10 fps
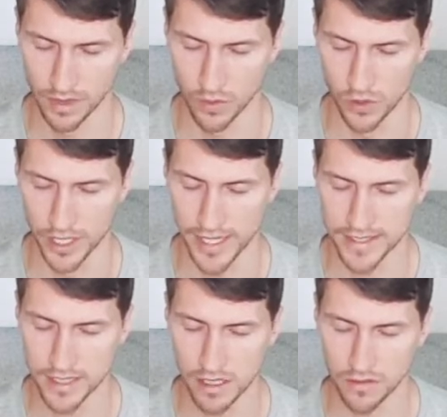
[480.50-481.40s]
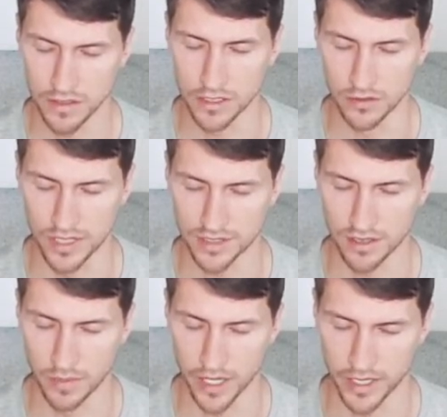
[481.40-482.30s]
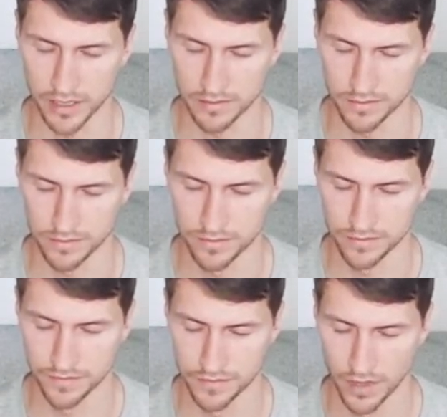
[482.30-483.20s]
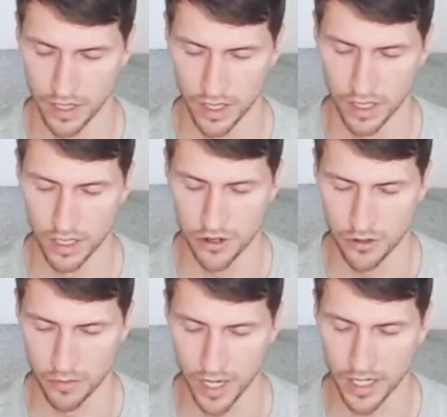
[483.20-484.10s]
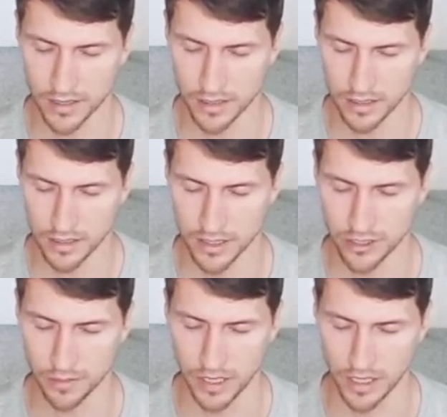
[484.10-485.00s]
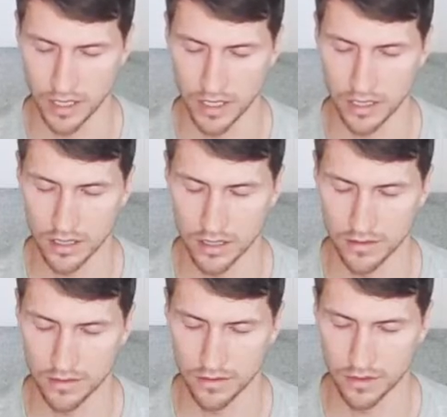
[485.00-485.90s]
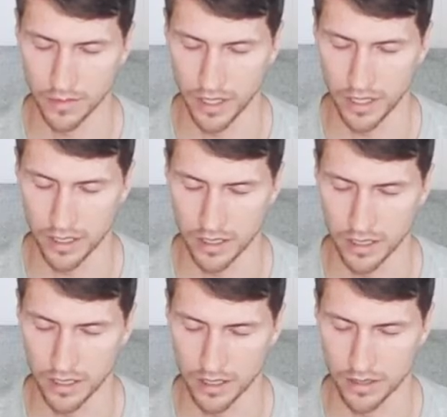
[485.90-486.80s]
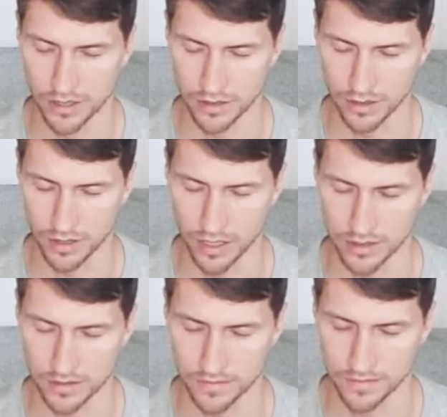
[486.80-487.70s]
When you exhale, feel the rest of the body. And your mind needs to be clear from any additional thoughts.